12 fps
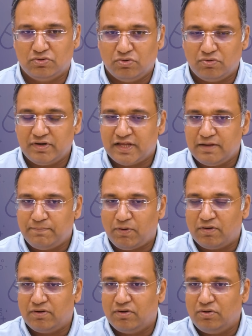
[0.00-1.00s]
don't keep
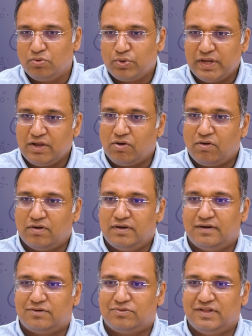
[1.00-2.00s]
on looking on
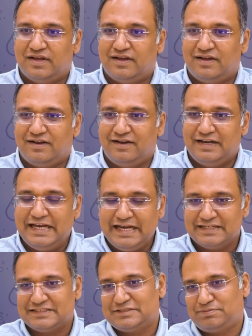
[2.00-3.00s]
to the
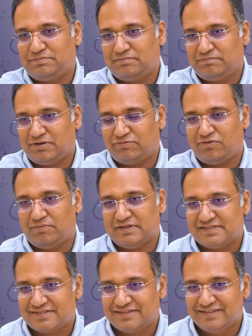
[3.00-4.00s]
NEET SS
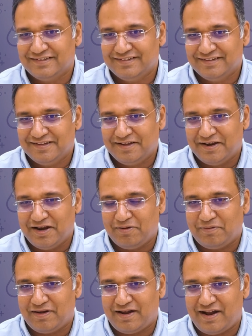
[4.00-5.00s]
performance. Now,
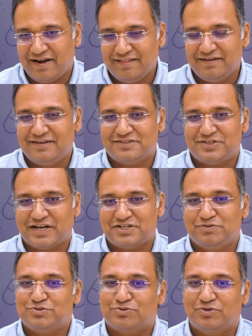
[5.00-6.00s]
another
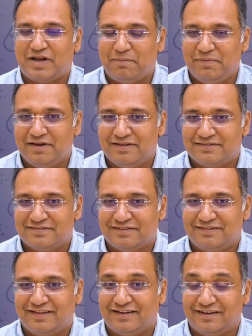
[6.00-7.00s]
distraction which could come in is
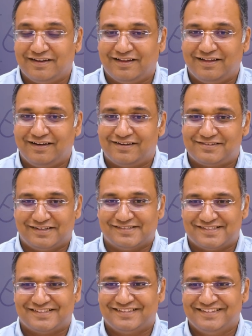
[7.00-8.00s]
the
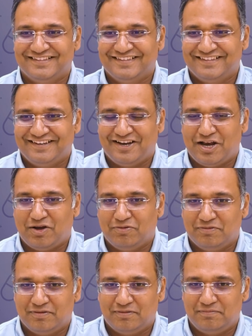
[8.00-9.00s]
results. Now,
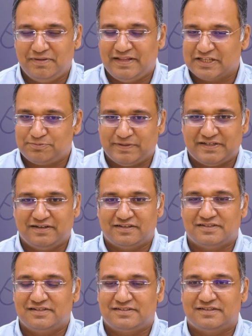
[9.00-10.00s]
I mean the expected
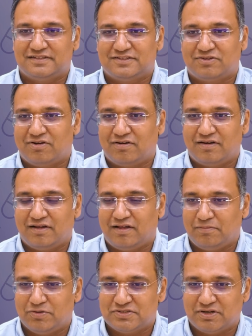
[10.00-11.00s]
results is on
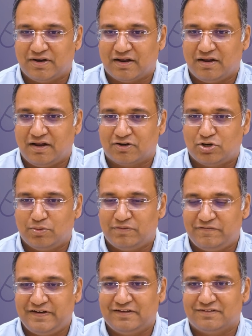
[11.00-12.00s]
almost on October
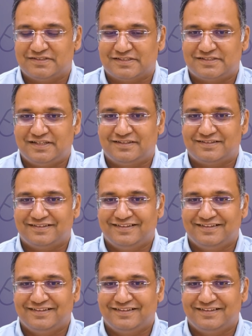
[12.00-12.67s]
15th or 16th.